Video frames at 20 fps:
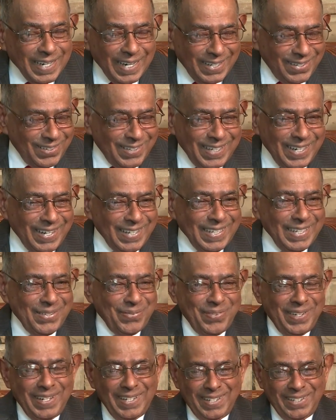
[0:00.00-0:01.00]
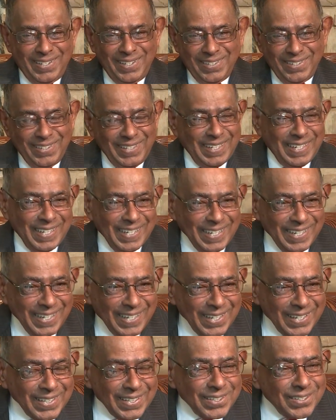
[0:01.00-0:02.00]
I don't have that money to do it.
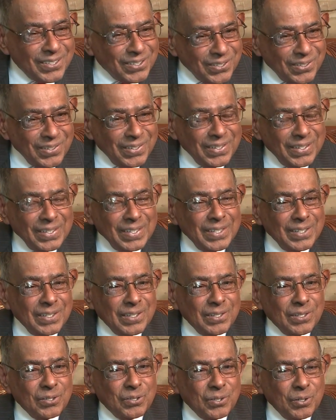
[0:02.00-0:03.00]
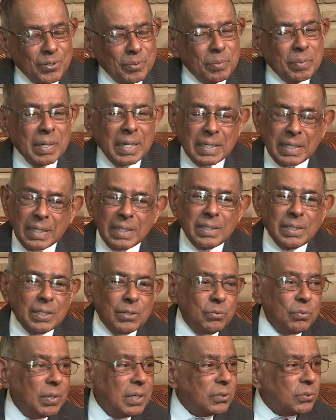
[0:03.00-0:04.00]
So, so
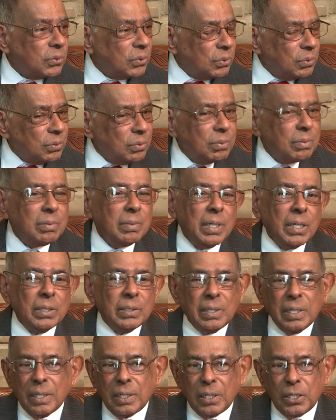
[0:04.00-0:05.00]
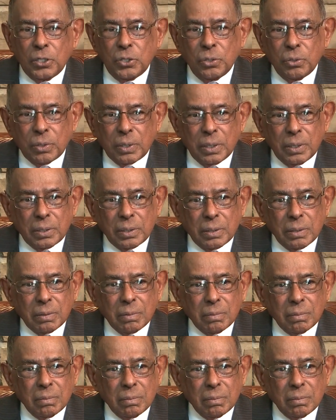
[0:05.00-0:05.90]
attention was to uh, their education.